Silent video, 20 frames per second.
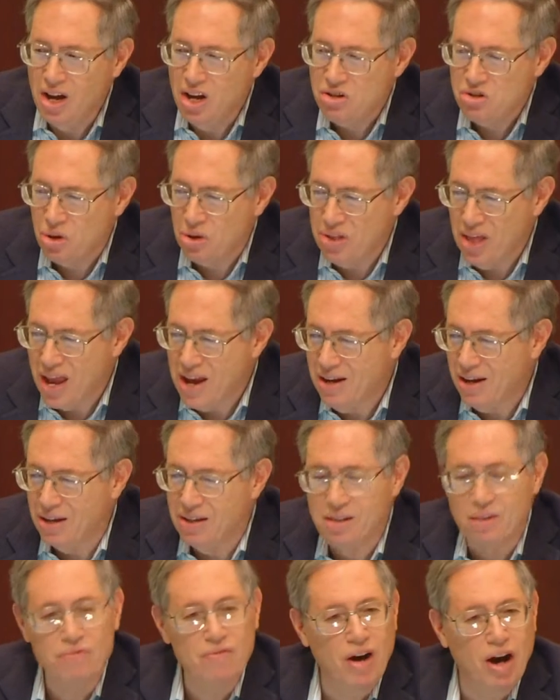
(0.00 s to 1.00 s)
so they
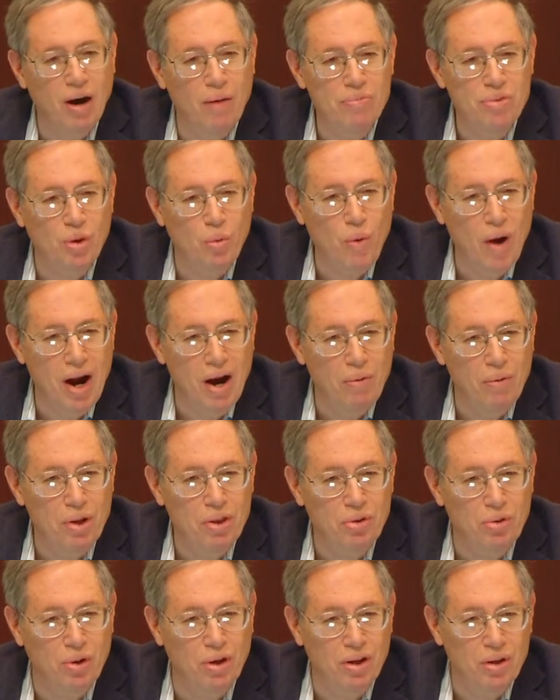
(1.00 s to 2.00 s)
can develop the
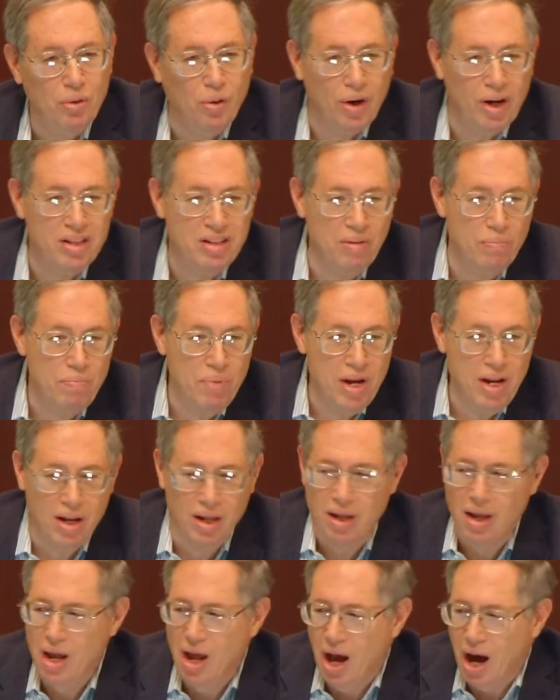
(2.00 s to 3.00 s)
wherewithal in order to beat
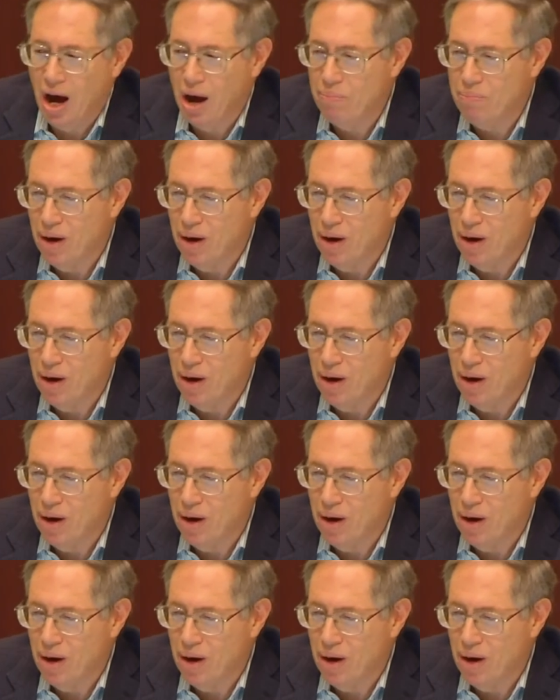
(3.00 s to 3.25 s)
it uh,